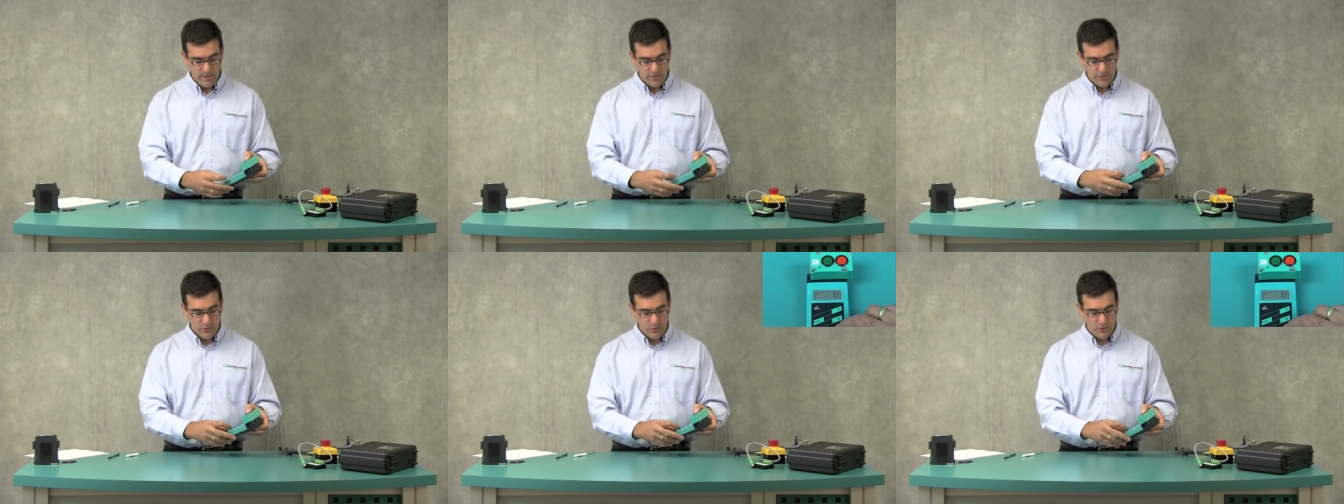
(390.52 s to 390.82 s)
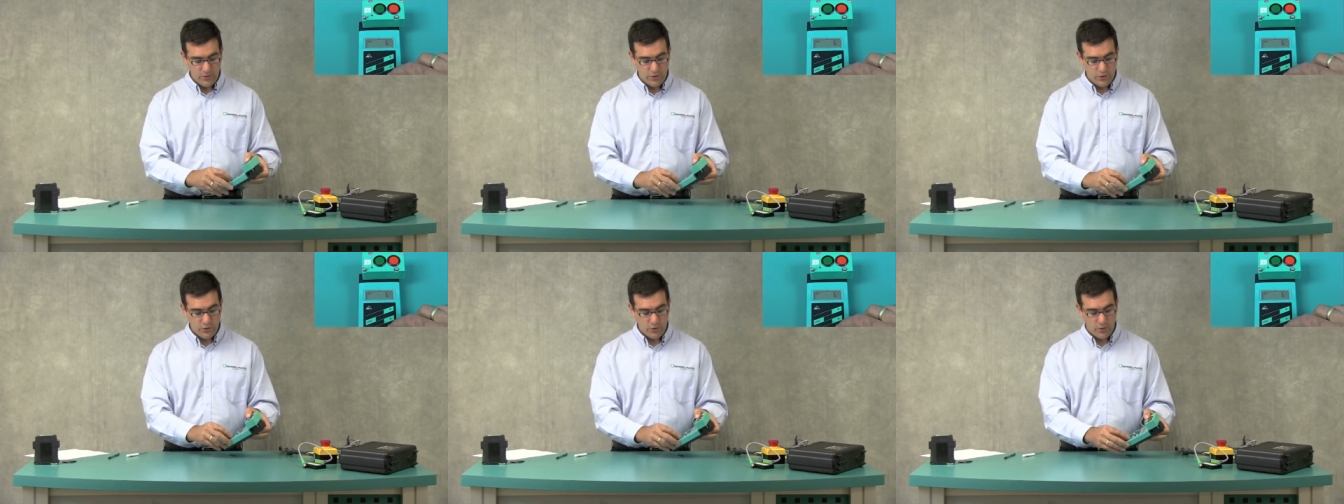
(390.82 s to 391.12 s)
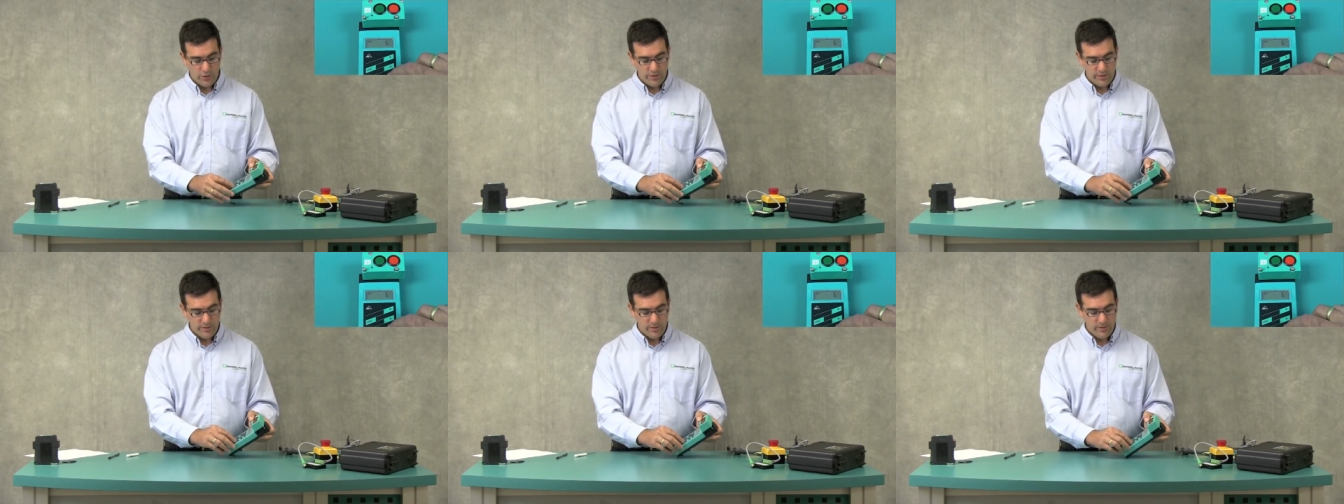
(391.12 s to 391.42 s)
Do a
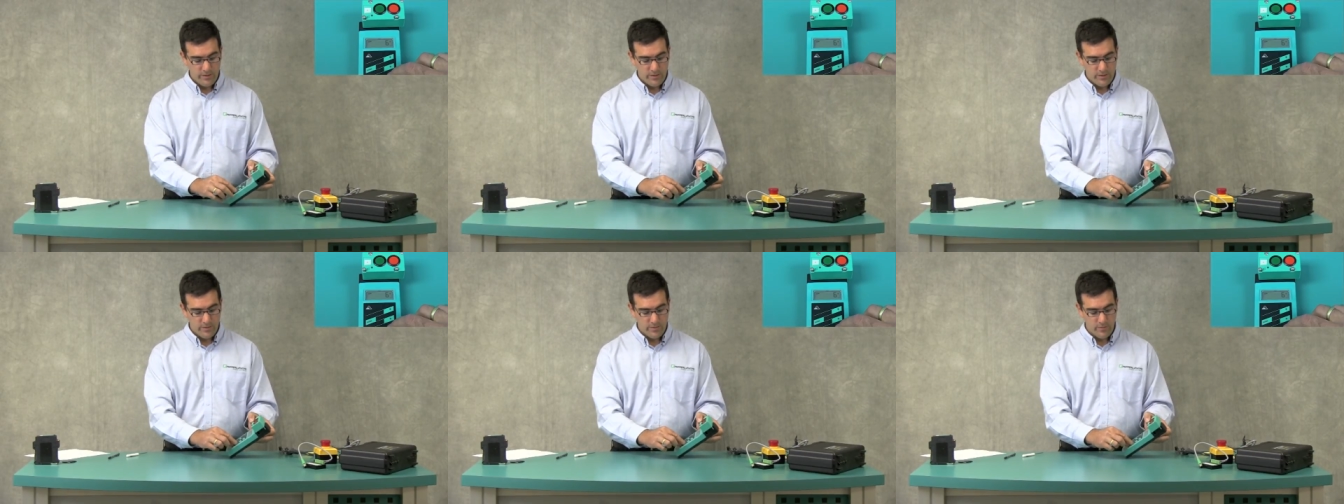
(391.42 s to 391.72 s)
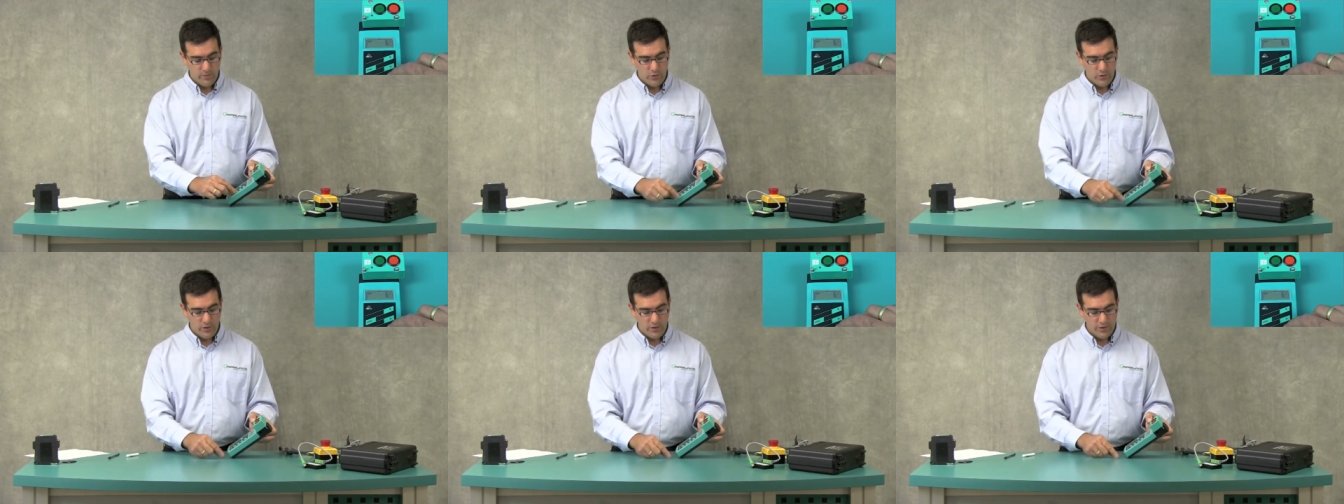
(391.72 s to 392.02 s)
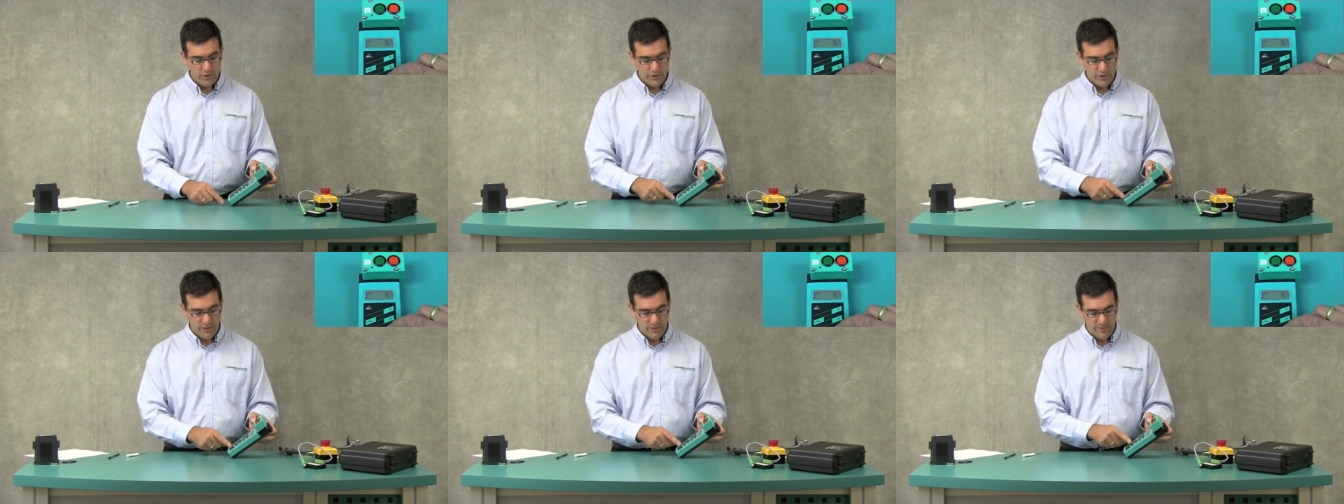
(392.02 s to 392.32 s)
short
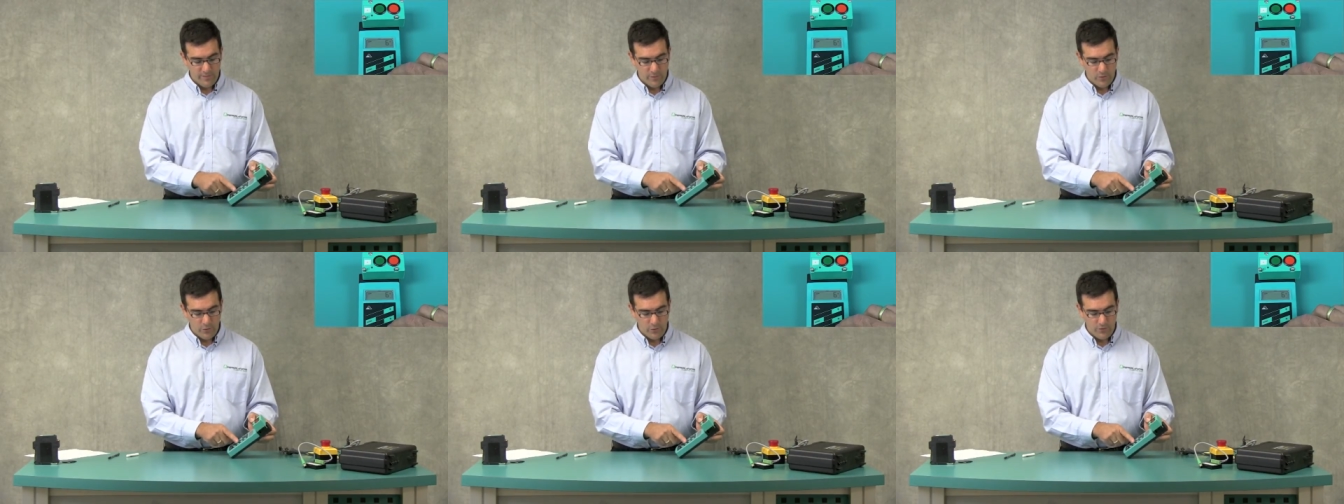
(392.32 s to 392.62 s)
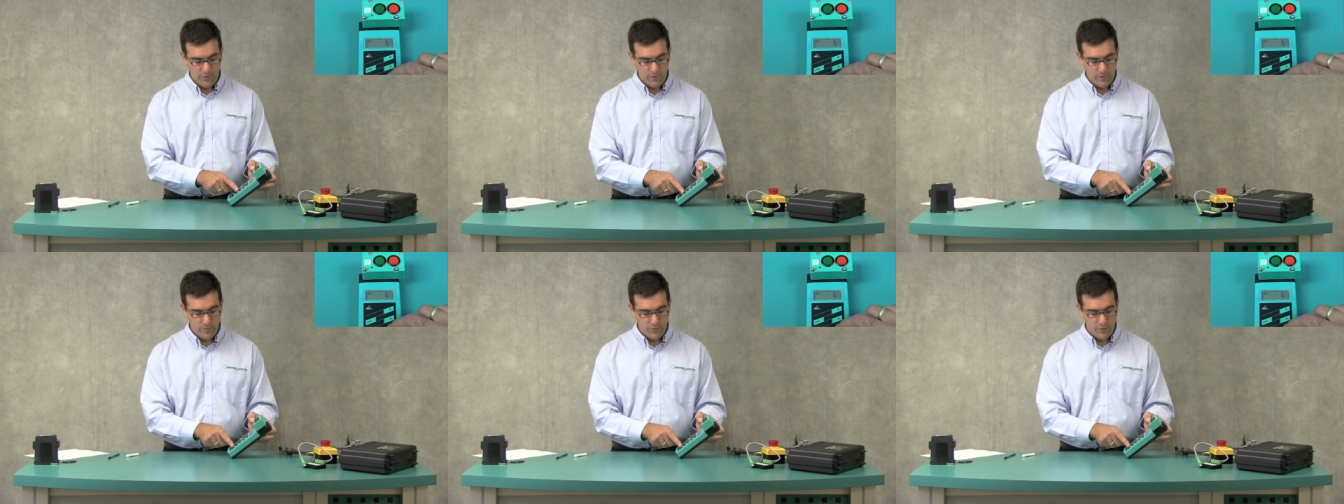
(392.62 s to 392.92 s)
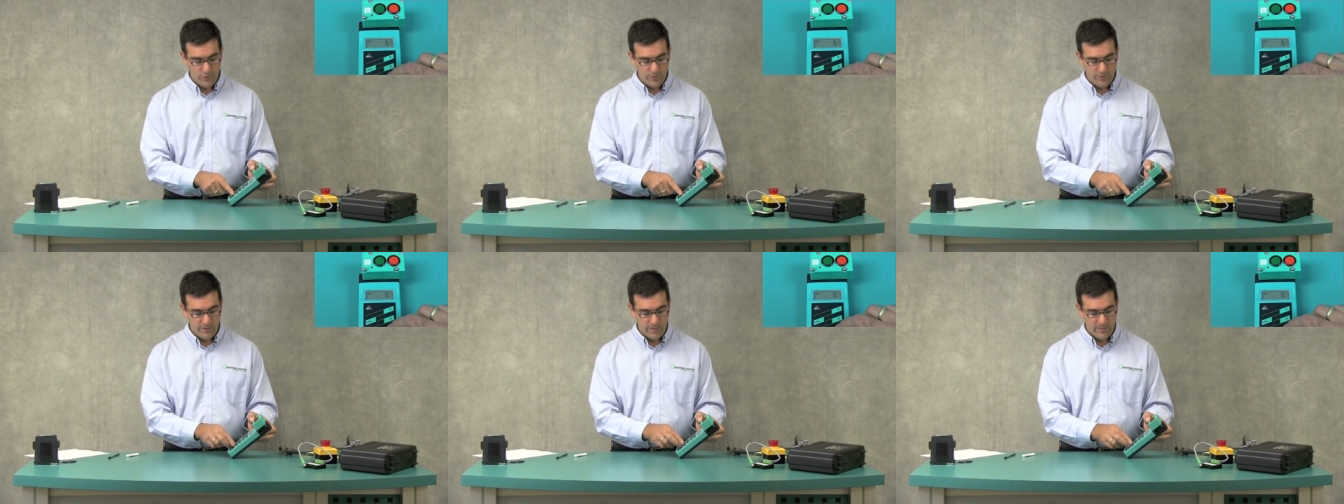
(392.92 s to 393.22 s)
push of both the
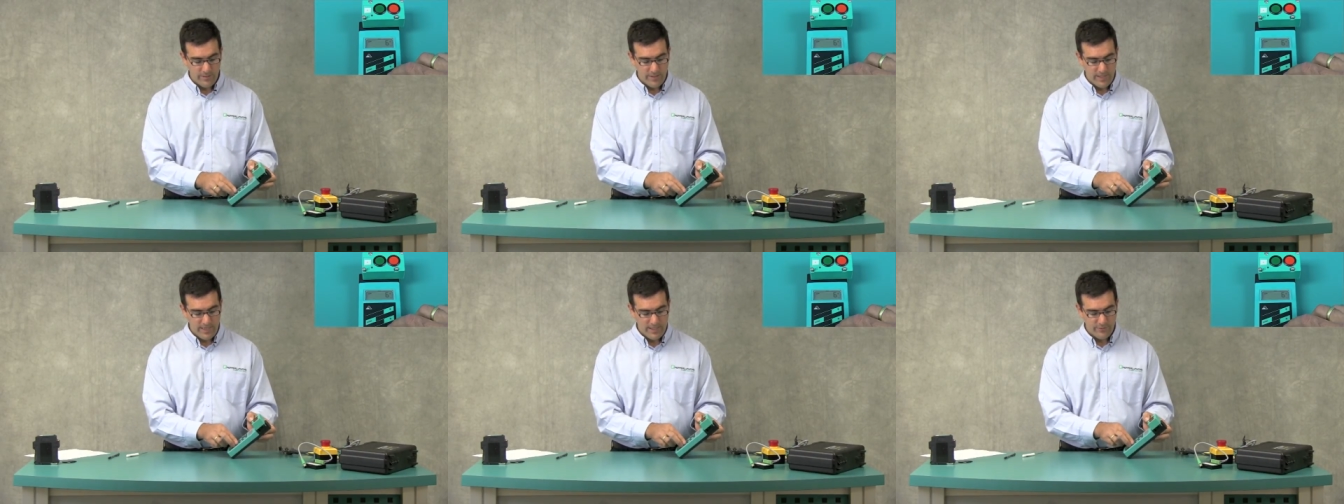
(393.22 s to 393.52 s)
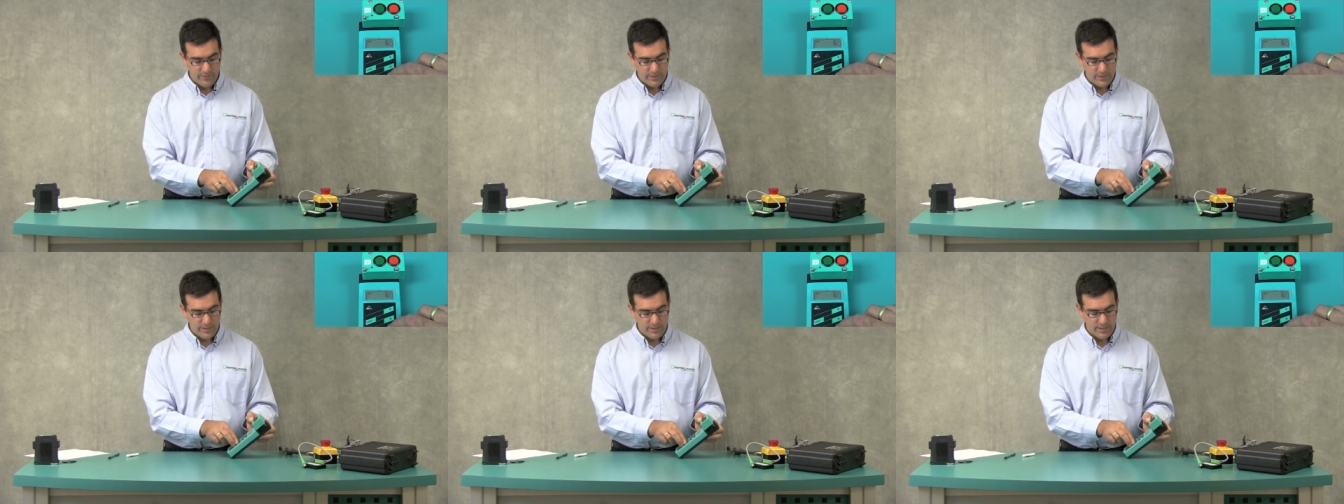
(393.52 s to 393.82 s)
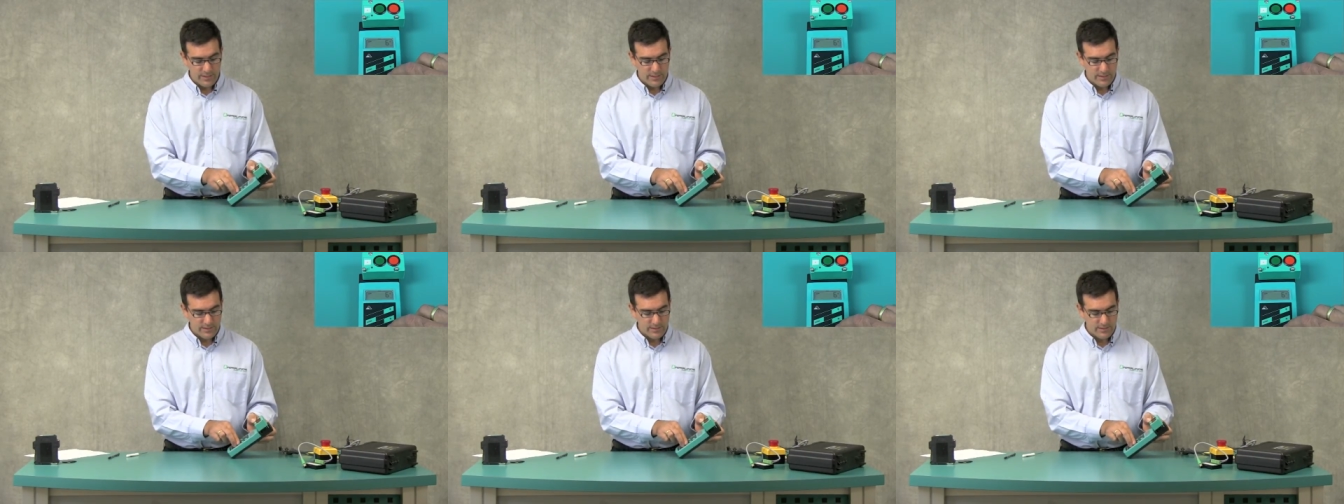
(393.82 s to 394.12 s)
program and address
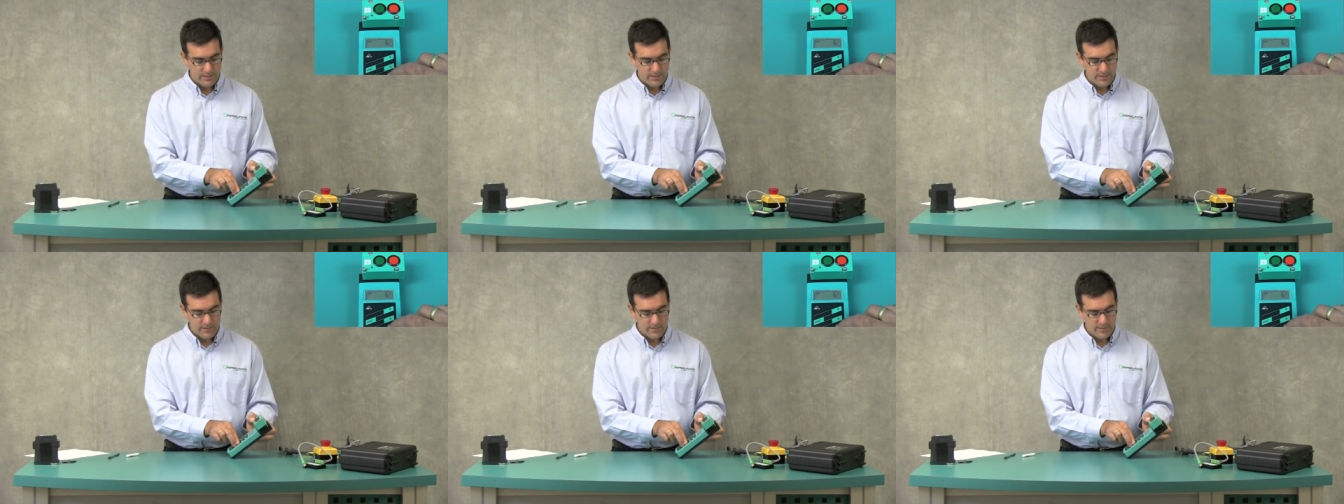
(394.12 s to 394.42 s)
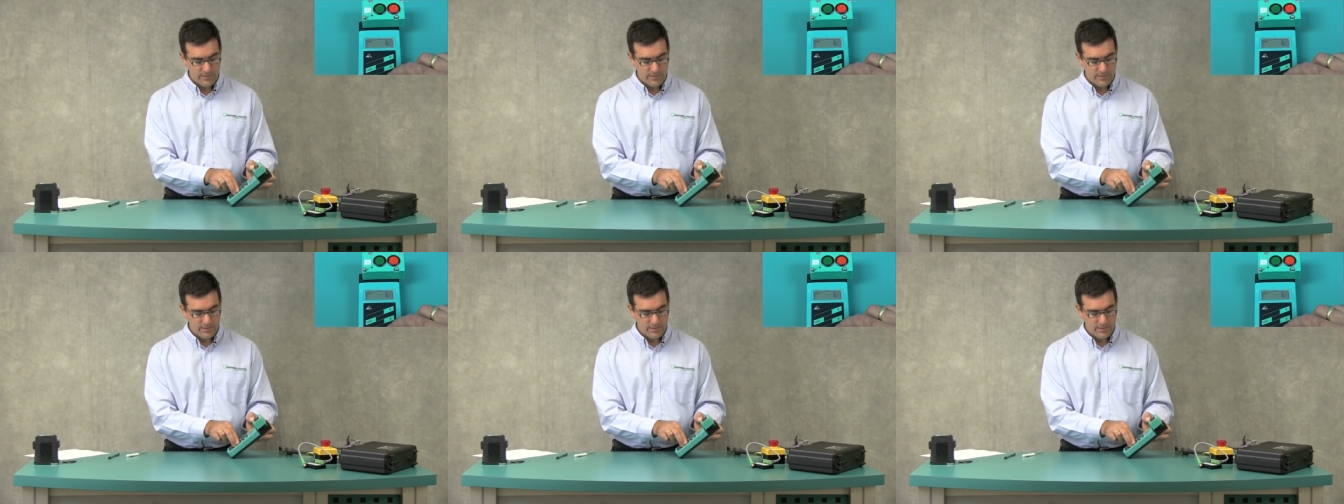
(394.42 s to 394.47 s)
keys.